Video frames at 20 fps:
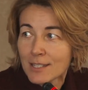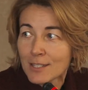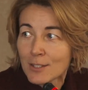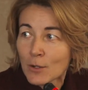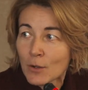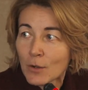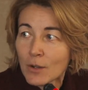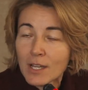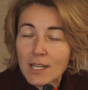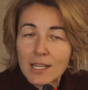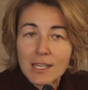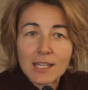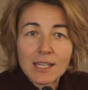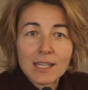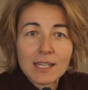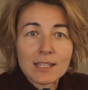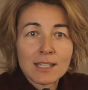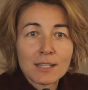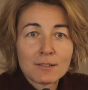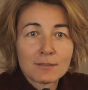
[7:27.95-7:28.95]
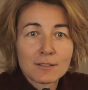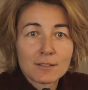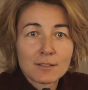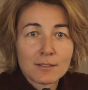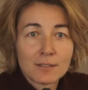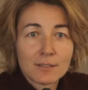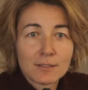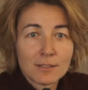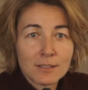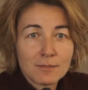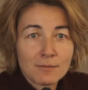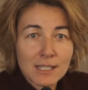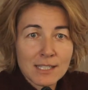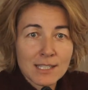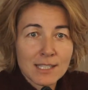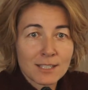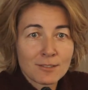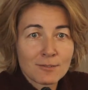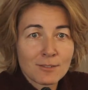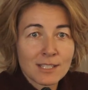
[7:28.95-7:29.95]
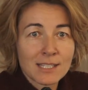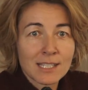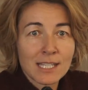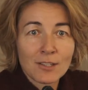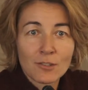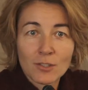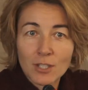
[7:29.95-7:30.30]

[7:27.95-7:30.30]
So there were events addressing